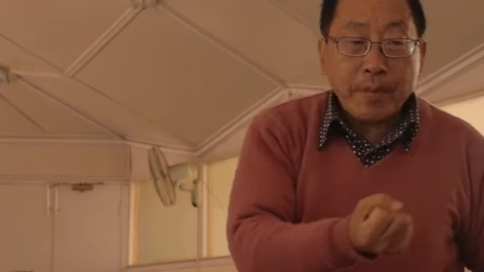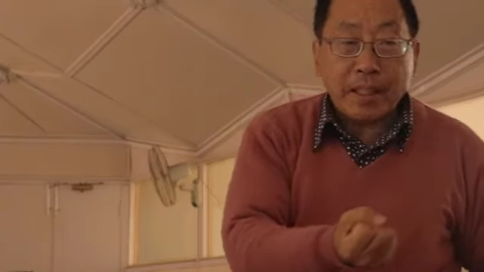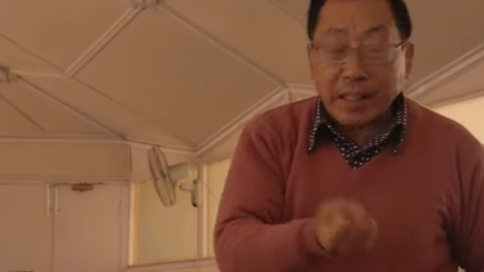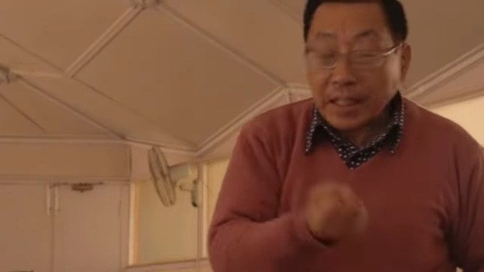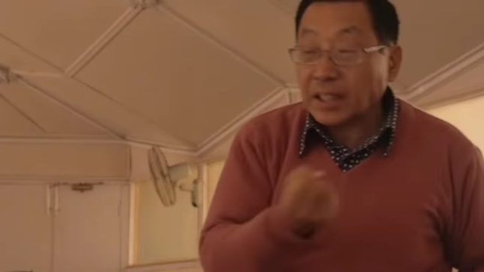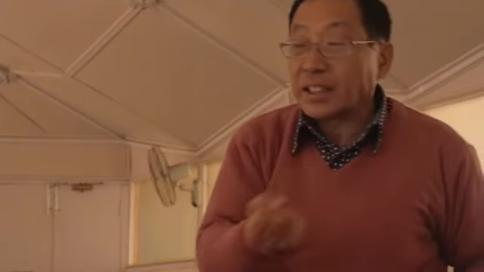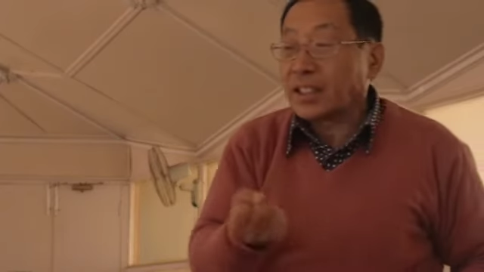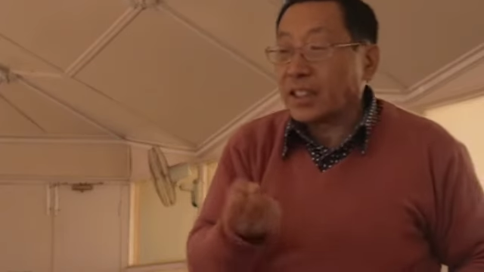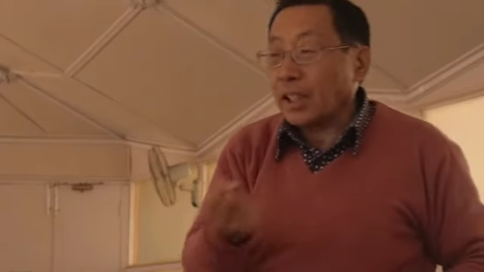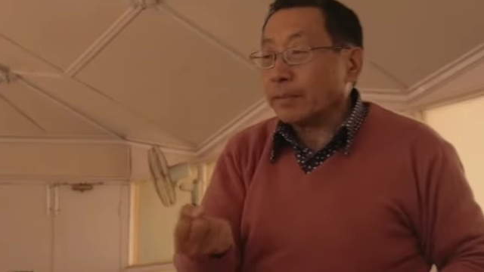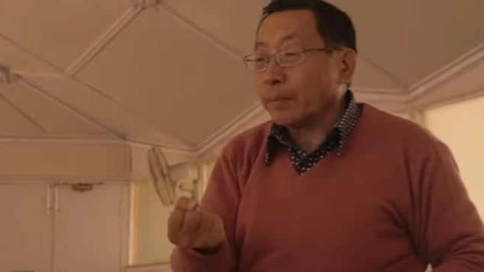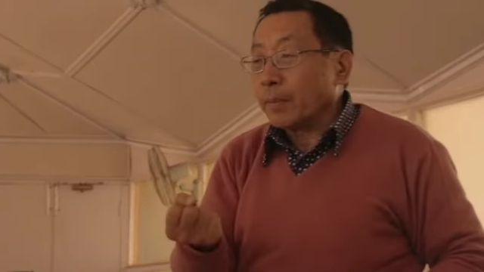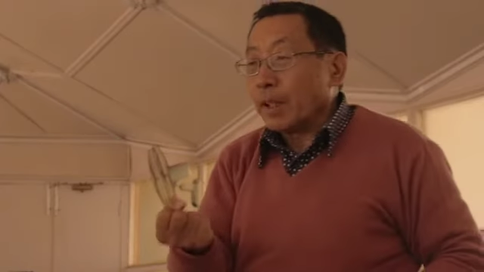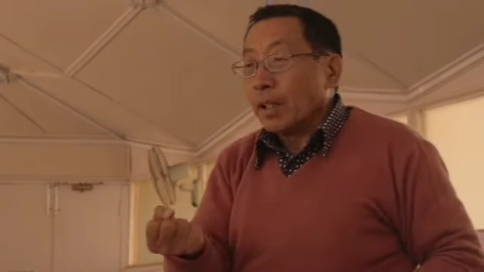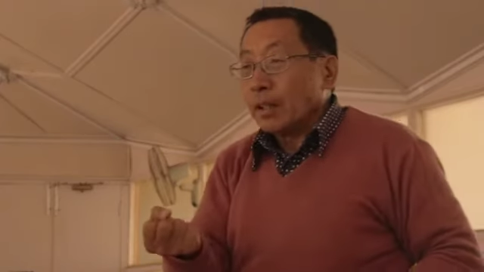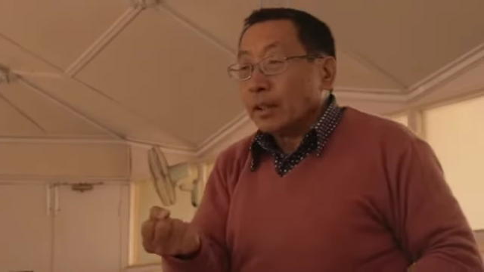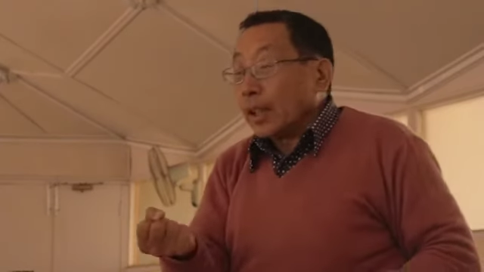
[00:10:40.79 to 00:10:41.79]
in that
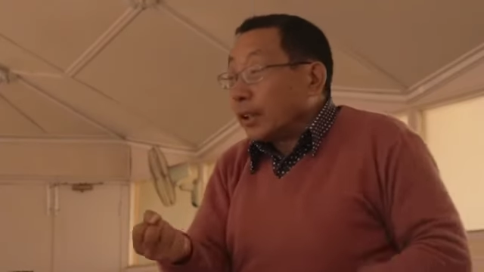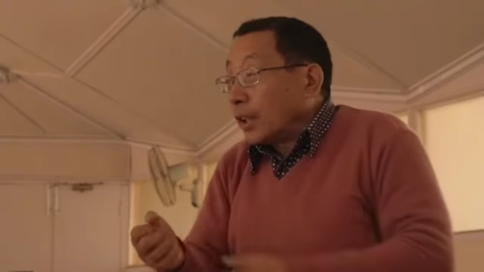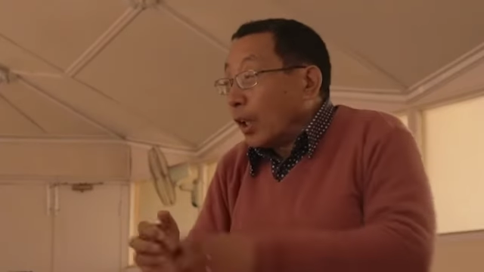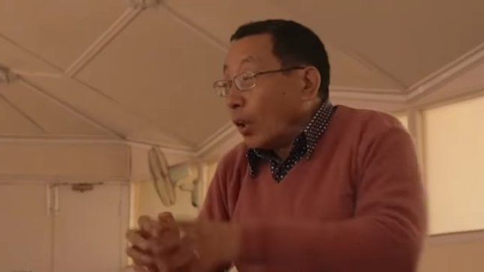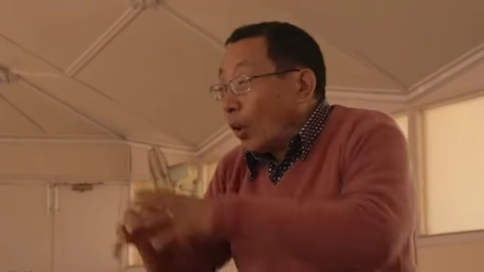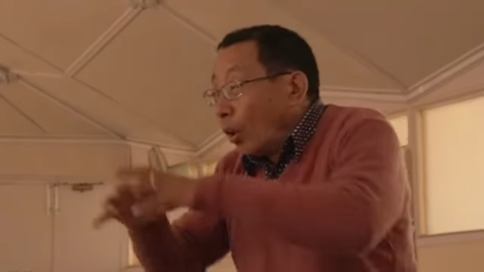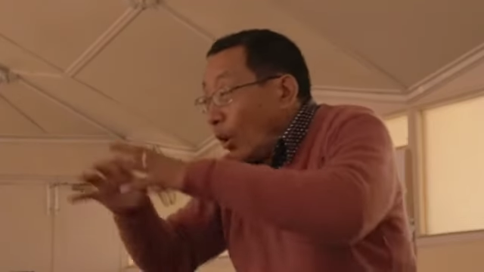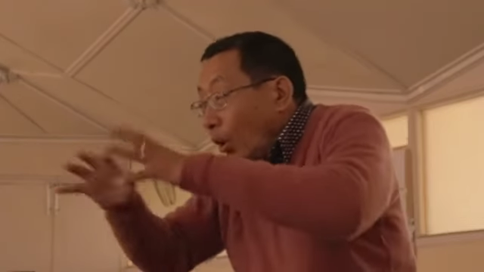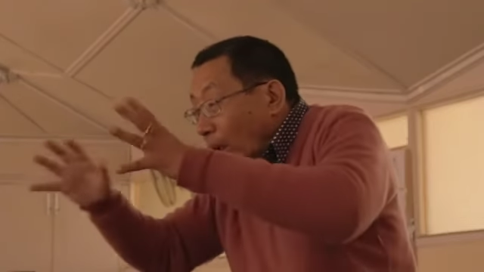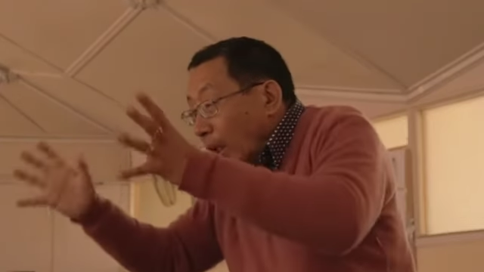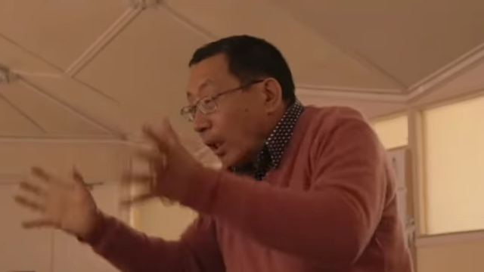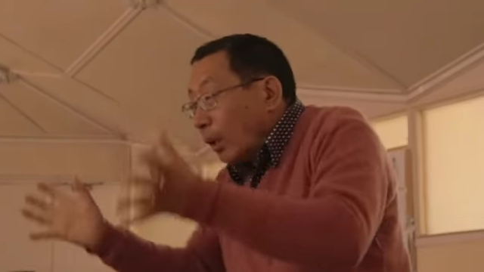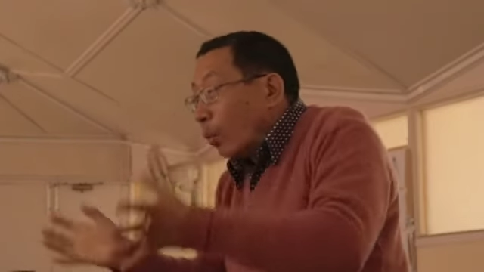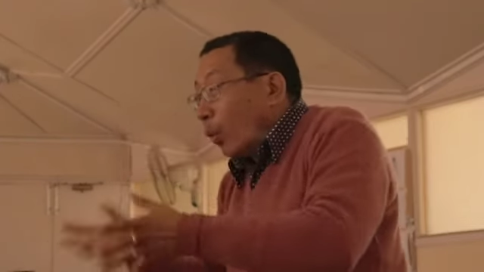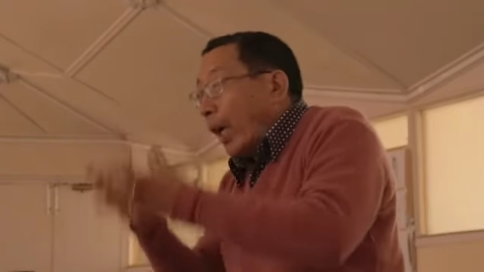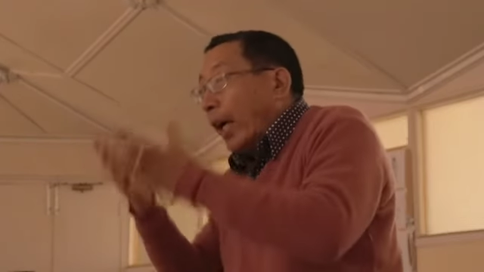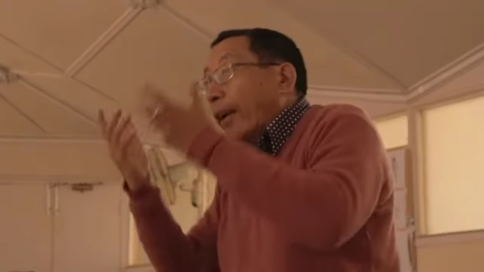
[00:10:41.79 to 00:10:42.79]
sense, that they all
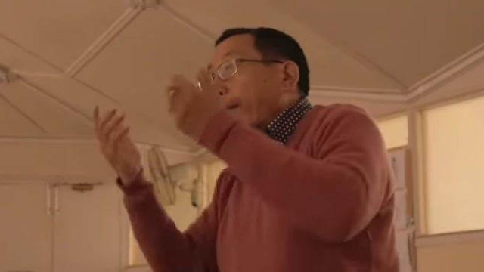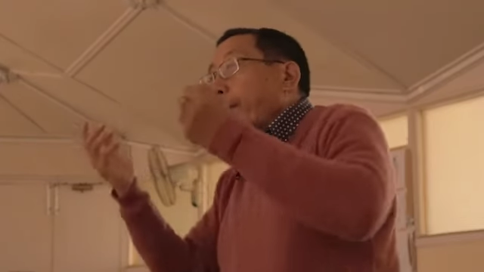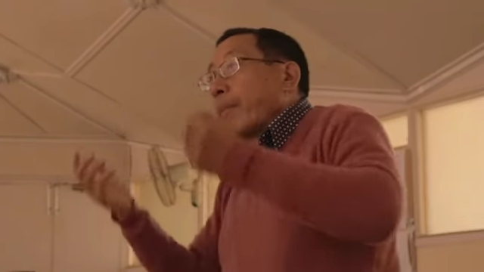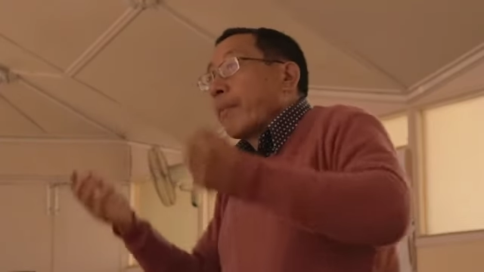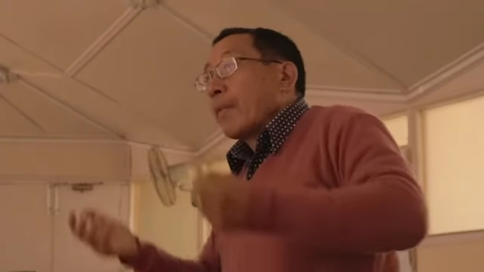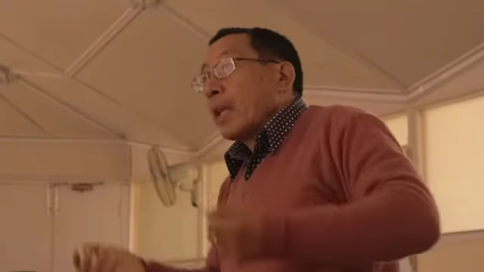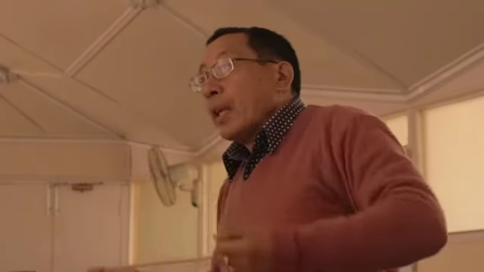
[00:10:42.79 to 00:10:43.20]
are one.